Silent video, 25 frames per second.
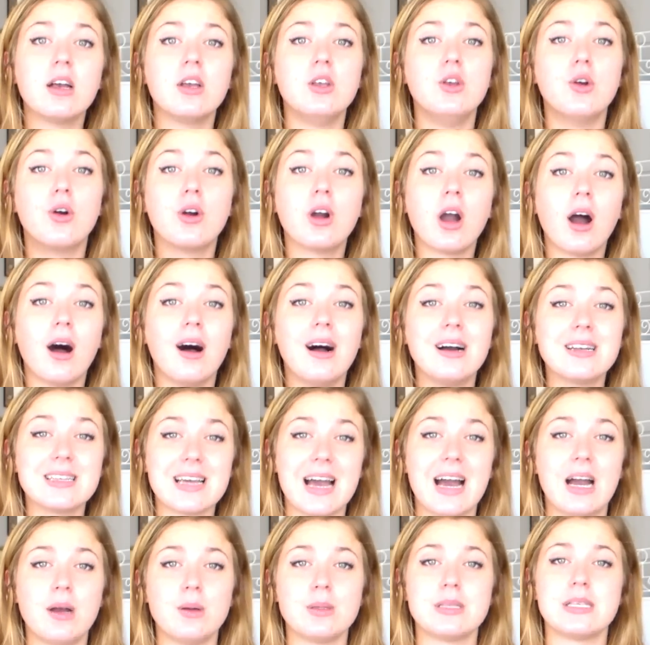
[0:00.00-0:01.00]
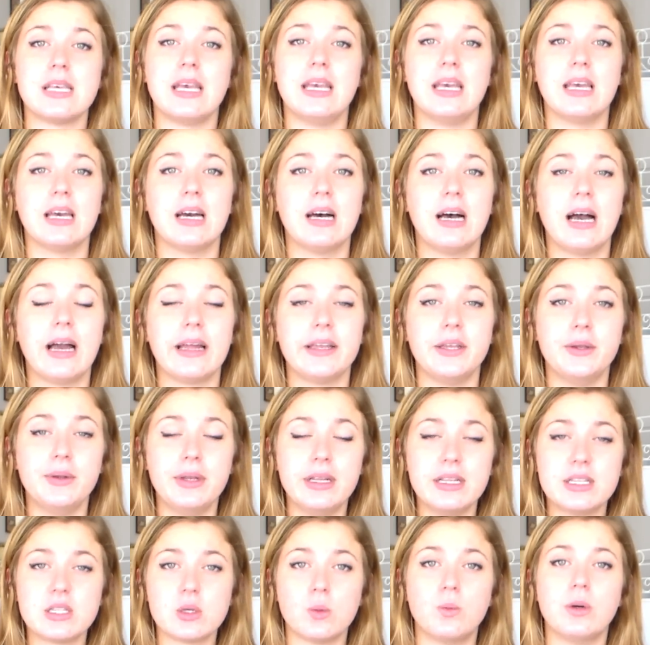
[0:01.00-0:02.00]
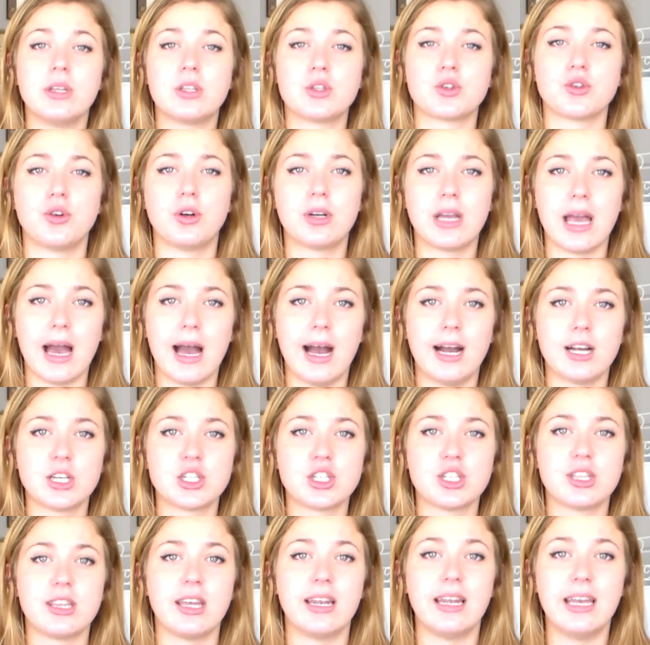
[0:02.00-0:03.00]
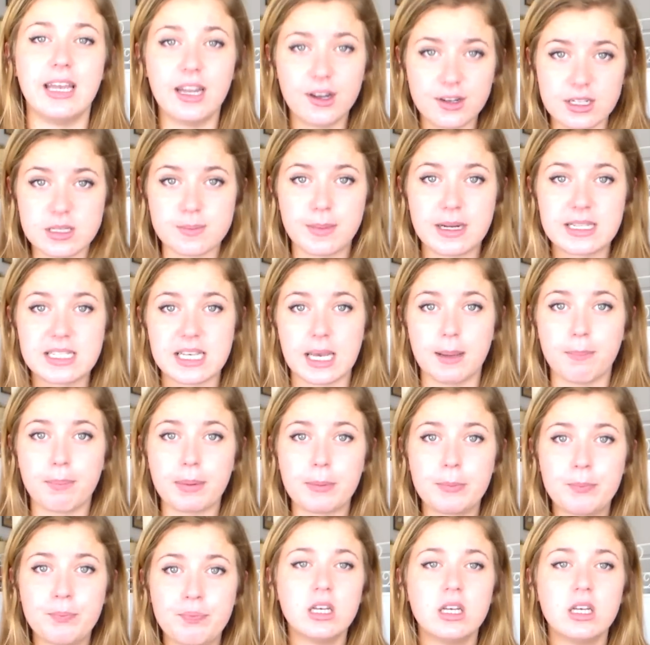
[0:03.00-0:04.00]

your card out here, and you need to withdraw cash, then here is my tip.